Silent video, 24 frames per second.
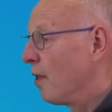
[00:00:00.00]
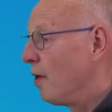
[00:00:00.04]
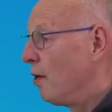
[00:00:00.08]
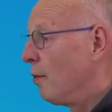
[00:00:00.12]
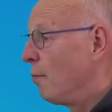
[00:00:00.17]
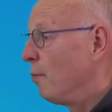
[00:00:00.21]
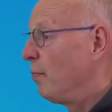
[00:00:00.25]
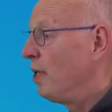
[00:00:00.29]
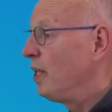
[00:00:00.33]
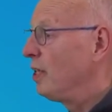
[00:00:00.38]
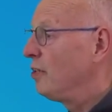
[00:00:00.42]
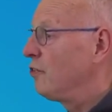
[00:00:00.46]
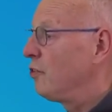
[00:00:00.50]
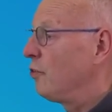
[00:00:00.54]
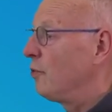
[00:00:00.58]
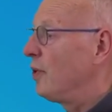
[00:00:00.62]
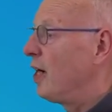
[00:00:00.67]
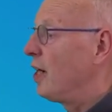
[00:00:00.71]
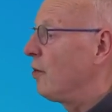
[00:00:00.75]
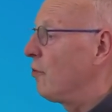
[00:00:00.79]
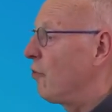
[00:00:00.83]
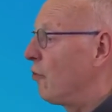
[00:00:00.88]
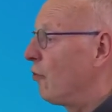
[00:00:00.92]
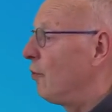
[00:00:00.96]
built
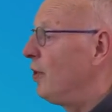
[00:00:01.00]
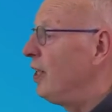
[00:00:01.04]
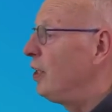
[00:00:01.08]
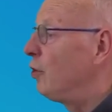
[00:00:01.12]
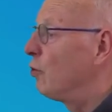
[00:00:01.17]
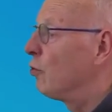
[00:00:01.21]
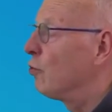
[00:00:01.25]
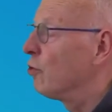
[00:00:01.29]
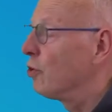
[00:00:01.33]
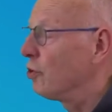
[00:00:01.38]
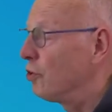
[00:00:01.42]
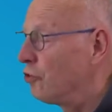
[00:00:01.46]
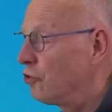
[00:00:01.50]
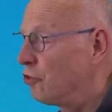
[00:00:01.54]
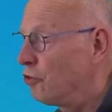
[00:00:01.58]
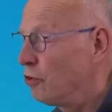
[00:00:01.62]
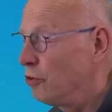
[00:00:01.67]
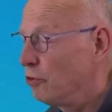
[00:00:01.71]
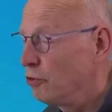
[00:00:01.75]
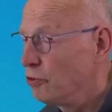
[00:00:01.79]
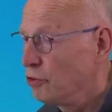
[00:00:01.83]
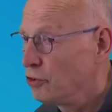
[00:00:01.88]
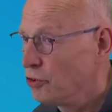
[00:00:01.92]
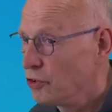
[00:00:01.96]
around 3
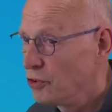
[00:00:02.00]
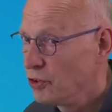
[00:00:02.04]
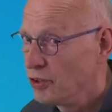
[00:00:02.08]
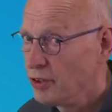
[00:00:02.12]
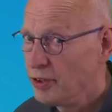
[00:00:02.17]
cornerstones.